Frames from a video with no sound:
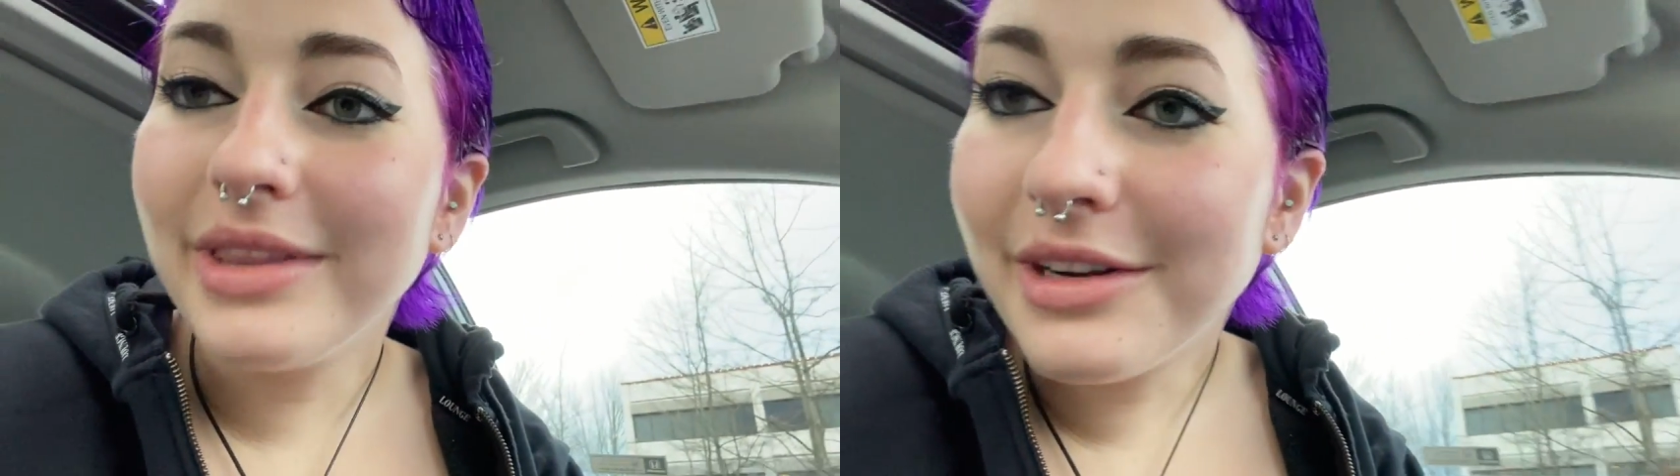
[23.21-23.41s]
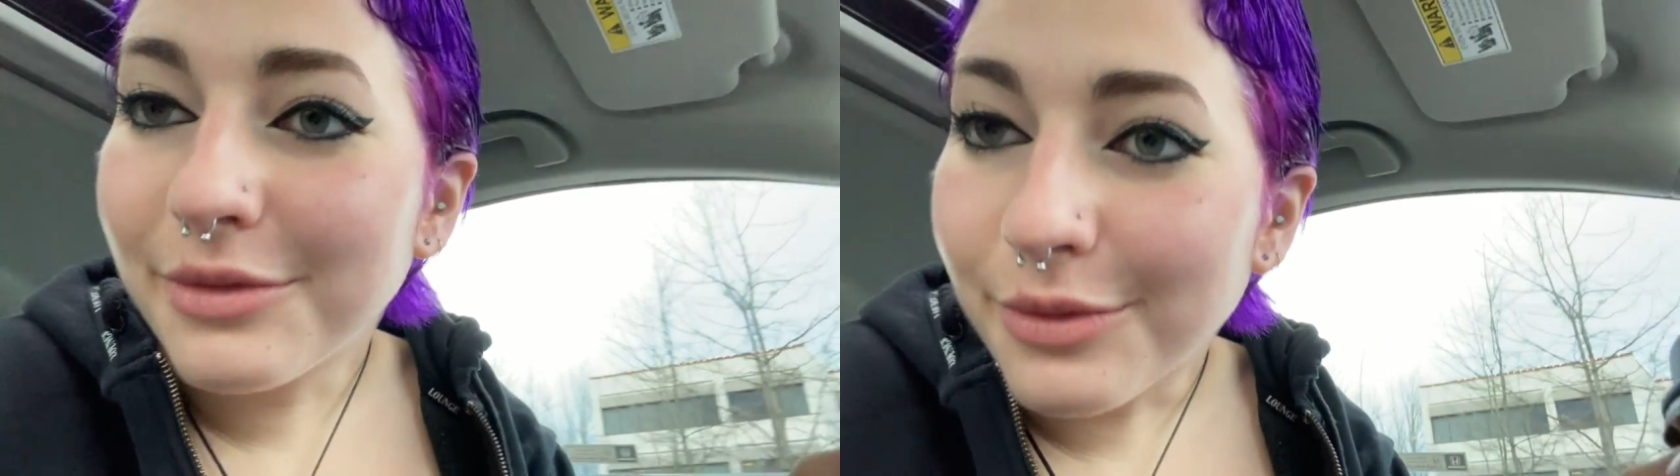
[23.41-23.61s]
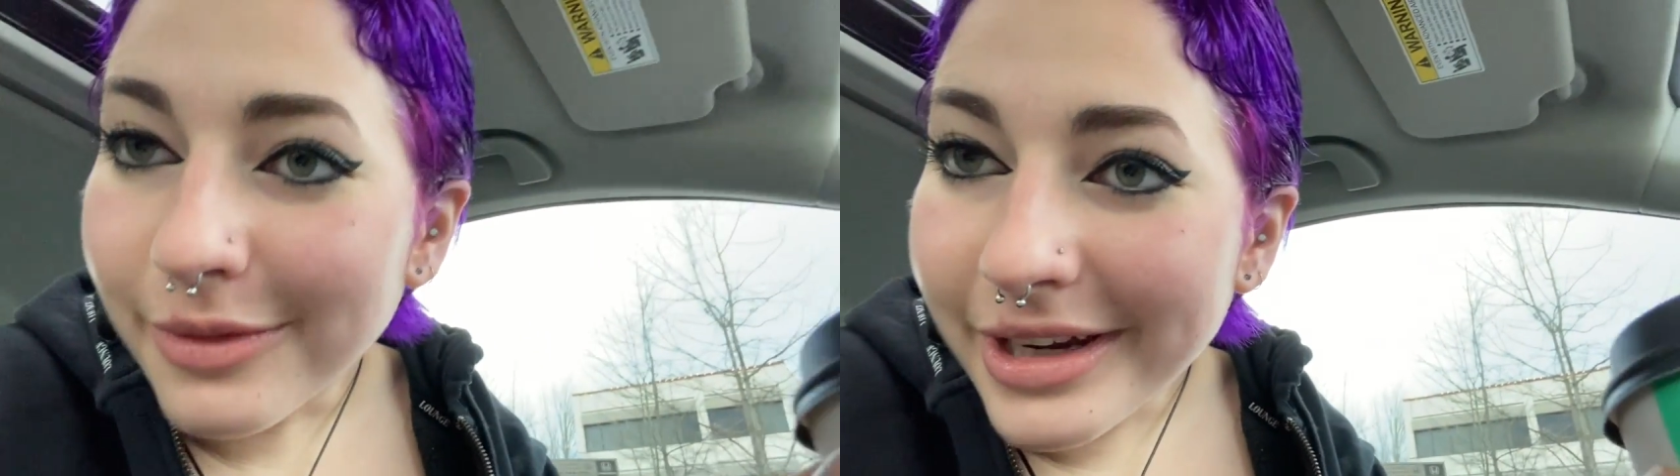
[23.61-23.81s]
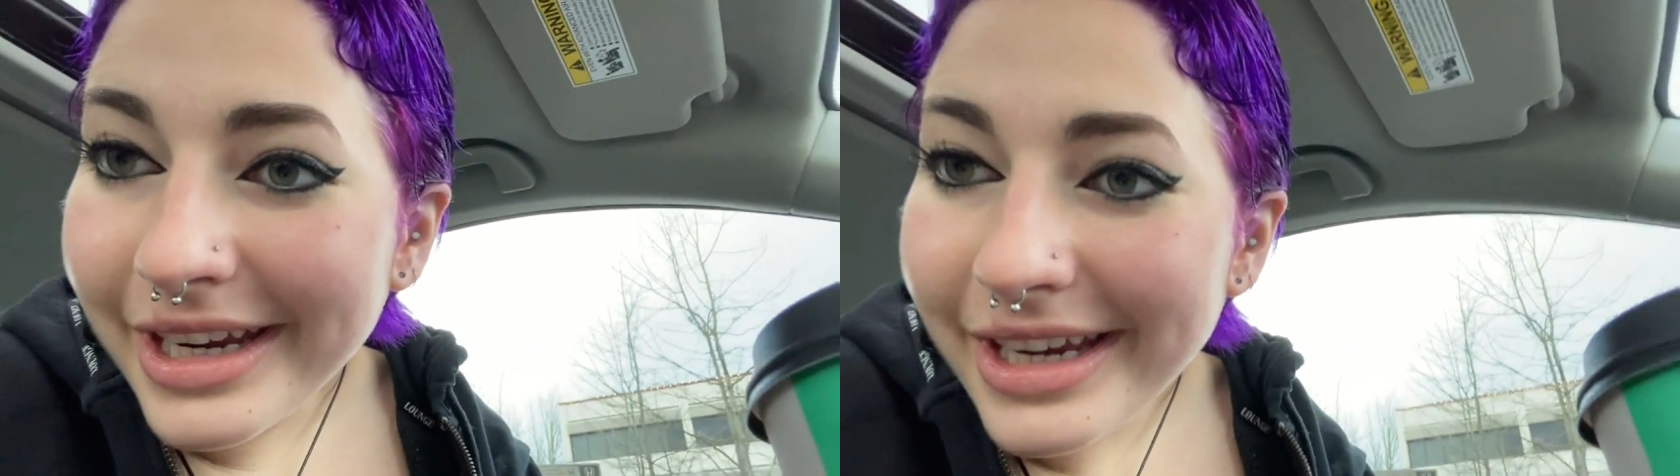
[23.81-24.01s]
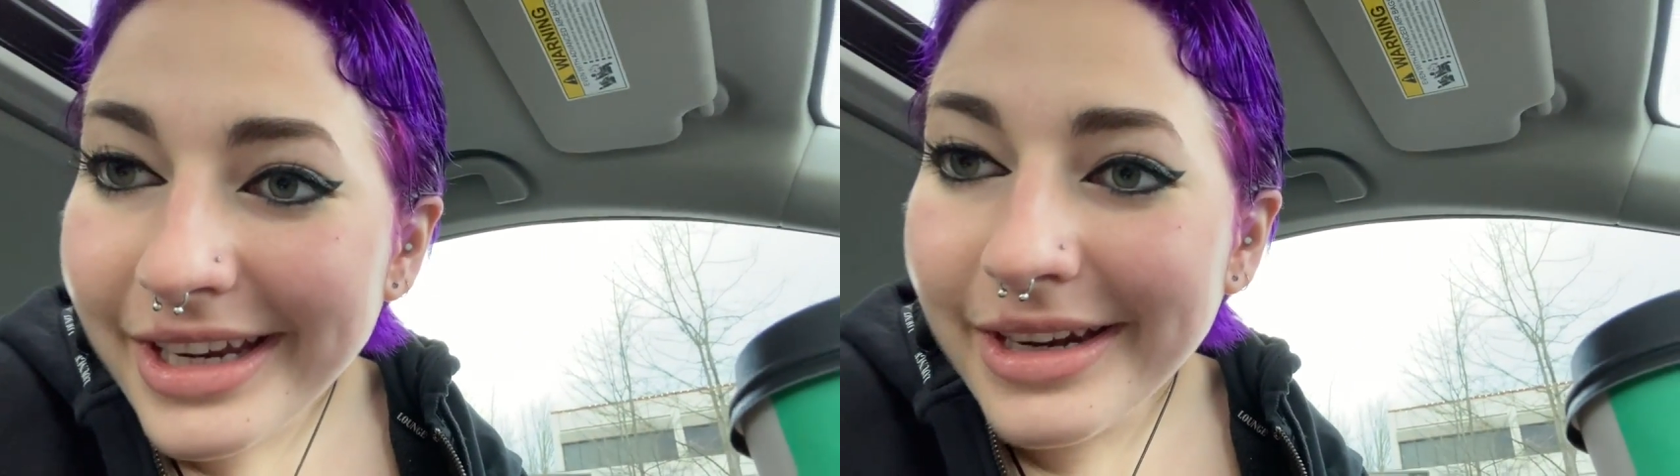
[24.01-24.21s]
in there and
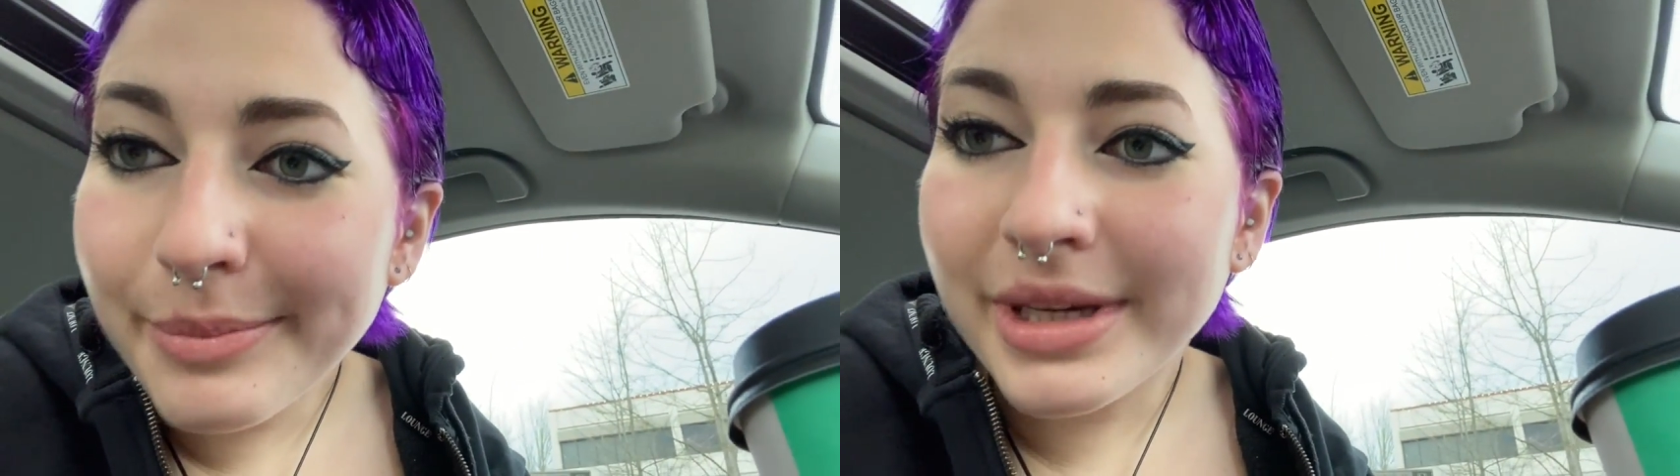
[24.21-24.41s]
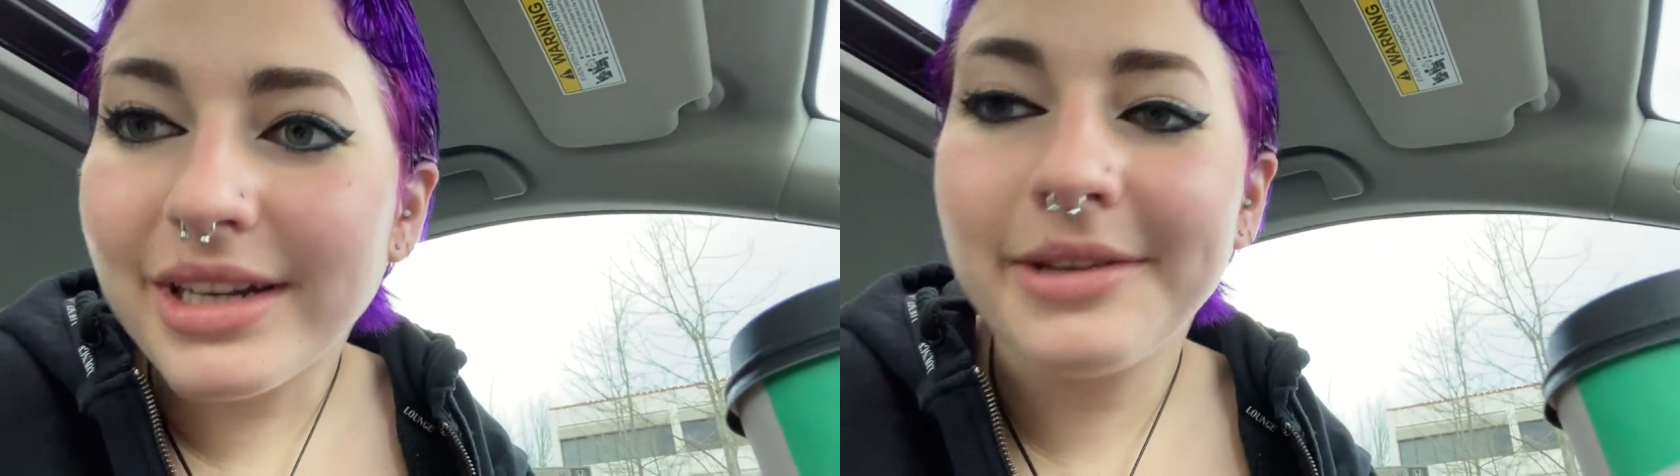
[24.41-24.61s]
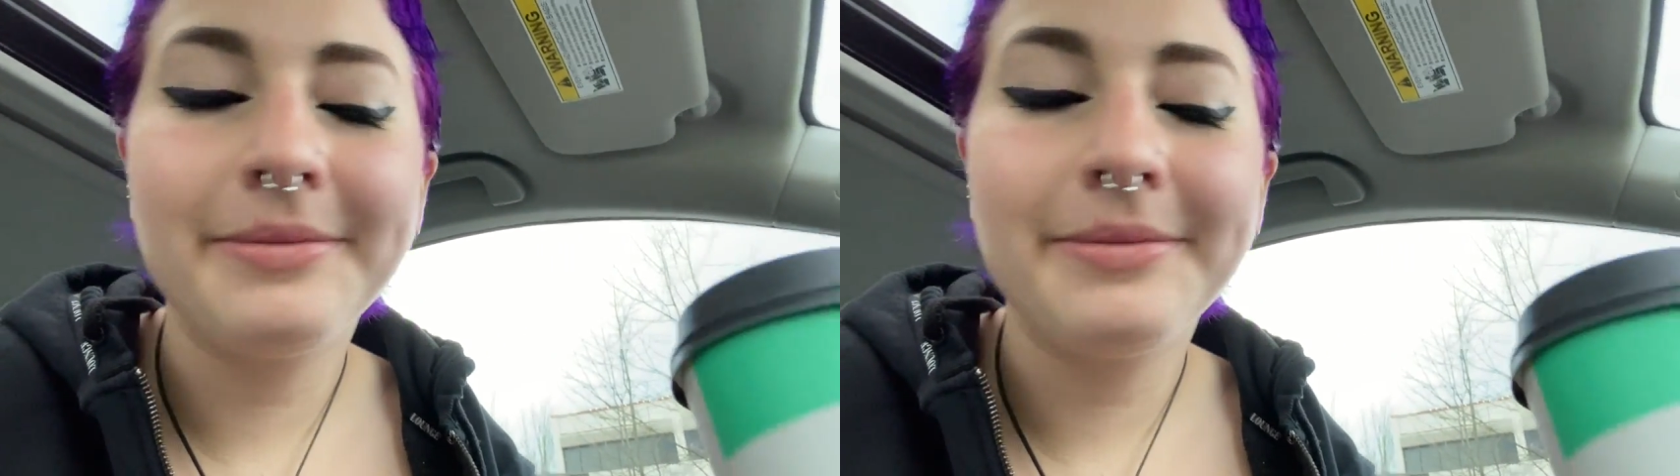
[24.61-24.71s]
read but